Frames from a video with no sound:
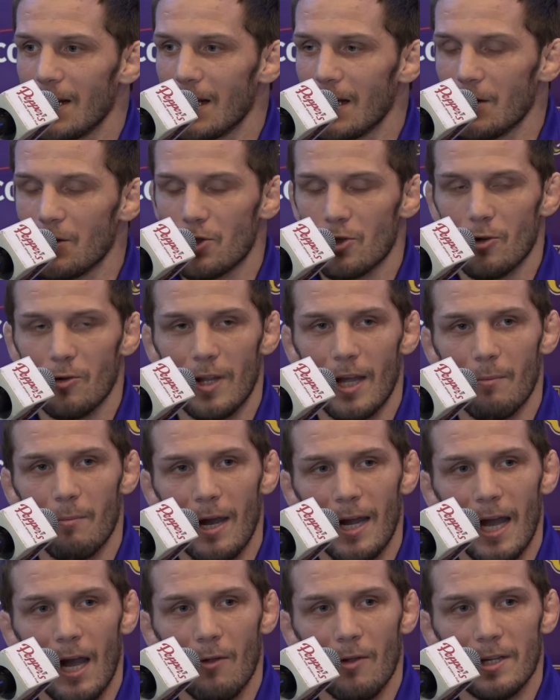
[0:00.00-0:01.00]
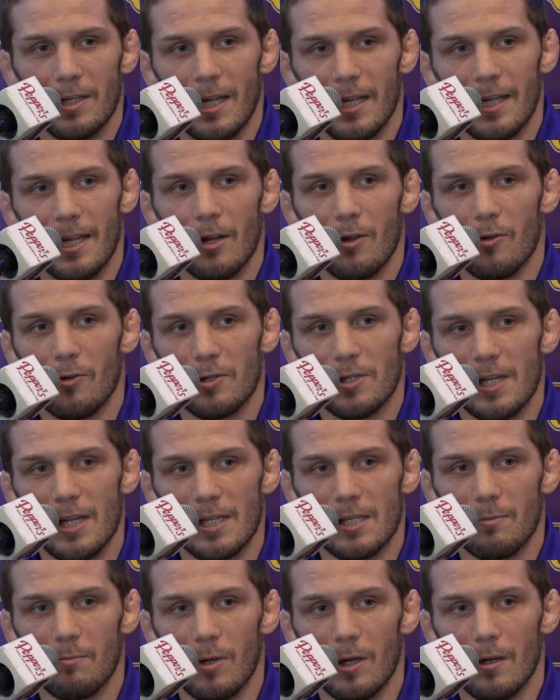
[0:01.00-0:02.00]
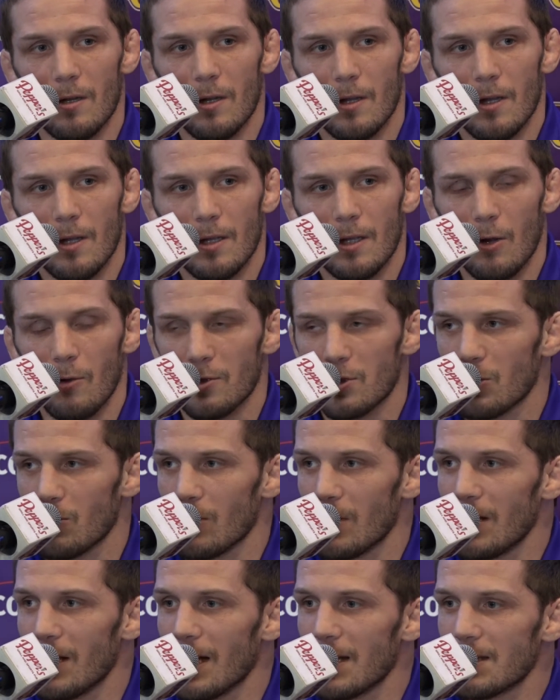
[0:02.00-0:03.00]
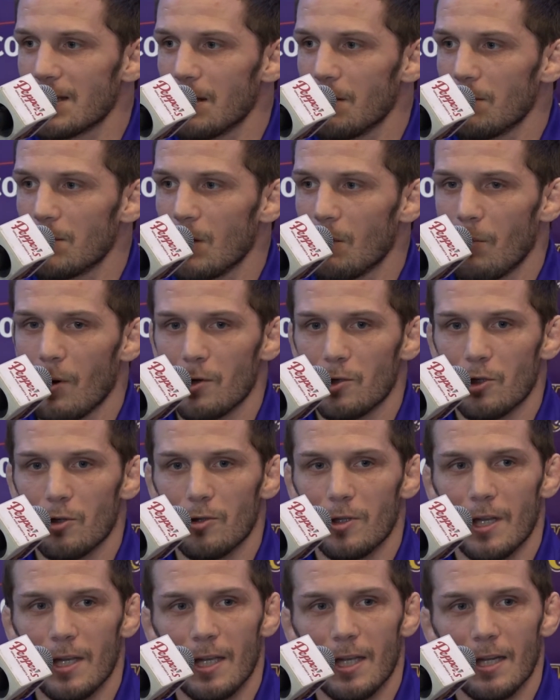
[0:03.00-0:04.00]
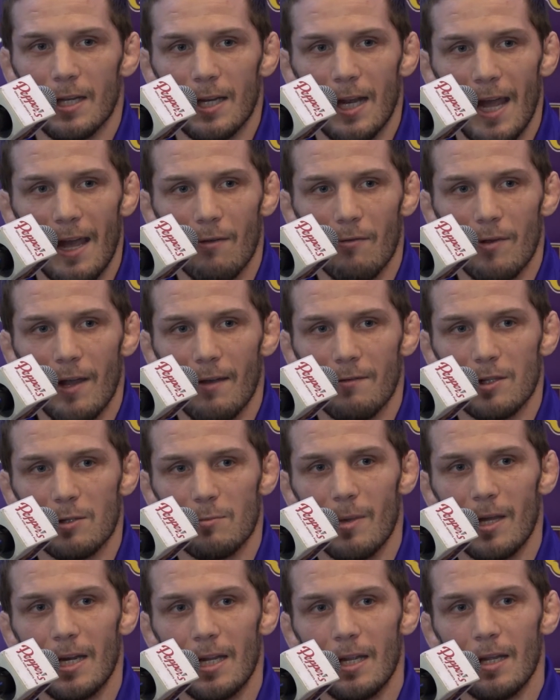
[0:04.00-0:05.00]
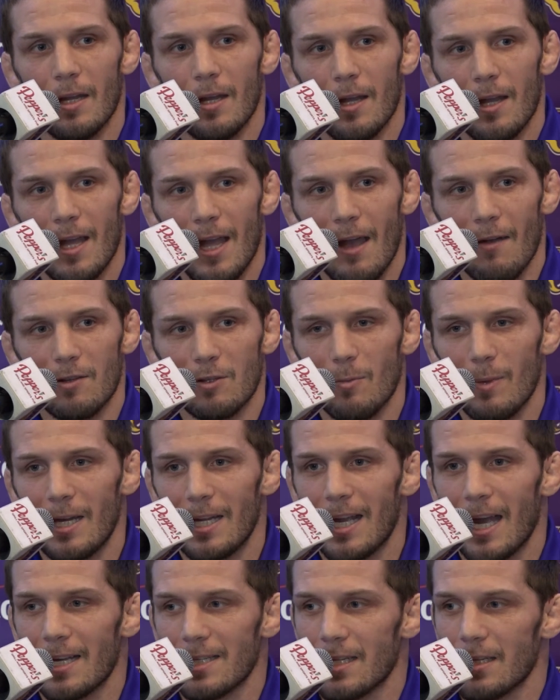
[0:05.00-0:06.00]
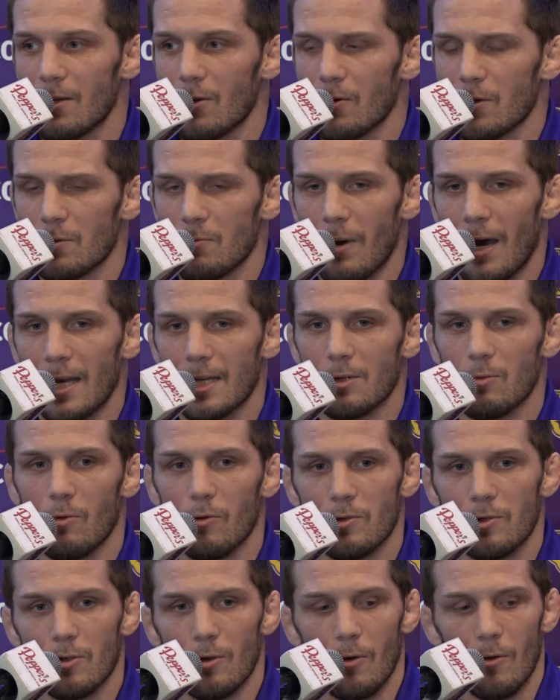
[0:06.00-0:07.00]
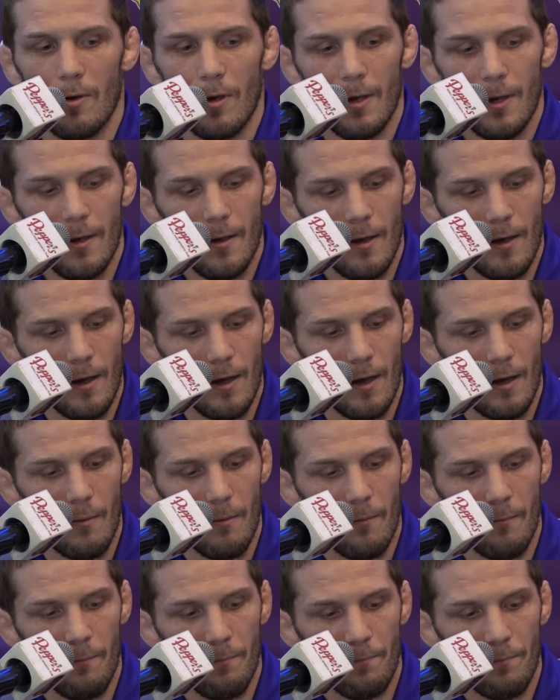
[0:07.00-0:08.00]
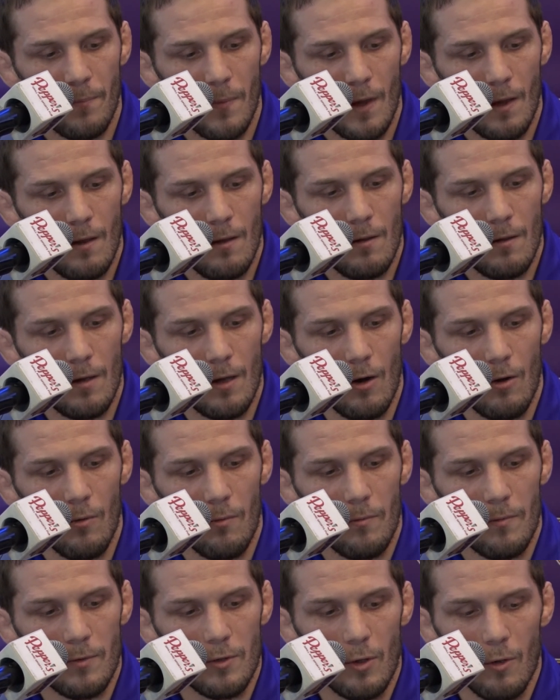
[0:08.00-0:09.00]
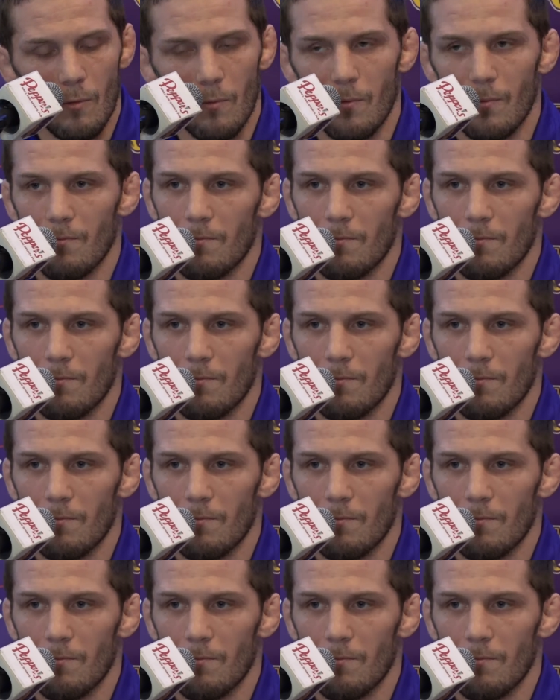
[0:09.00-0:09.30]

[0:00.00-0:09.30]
can ensure that by how they take care of their season. But you know, it's certainly nice to, to punch your ticket and have, have as many have as many guys in there as possible. So, um, you know, so